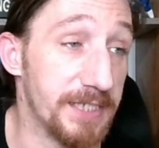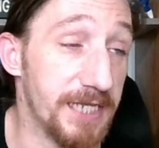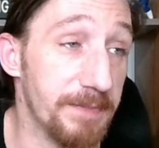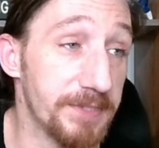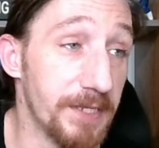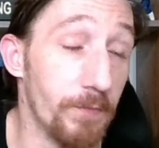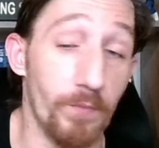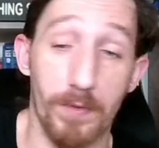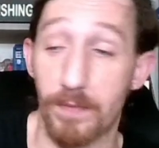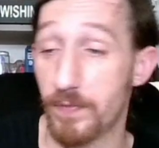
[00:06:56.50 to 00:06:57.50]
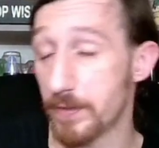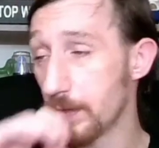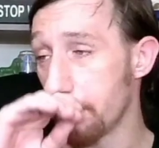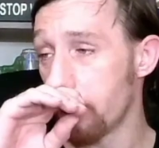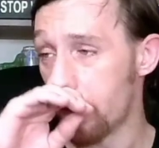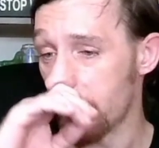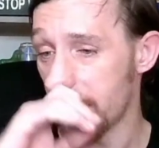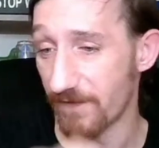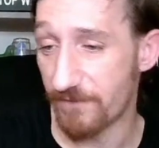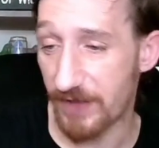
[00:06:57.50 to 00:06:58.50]
It seems, don't get me
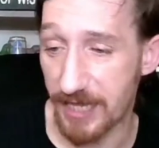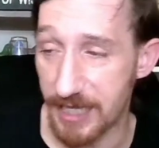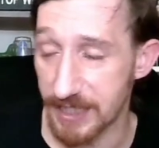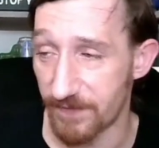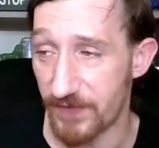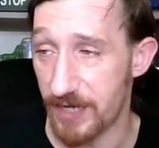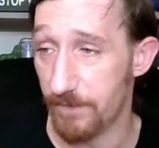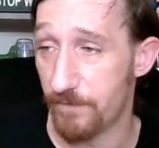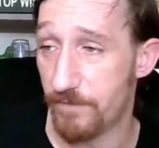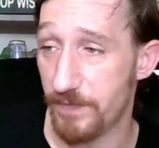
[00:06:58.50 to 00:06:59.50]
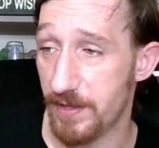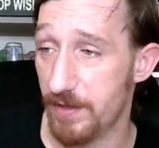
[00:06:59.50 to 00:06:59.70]
wrong, Kevin Feige is a fan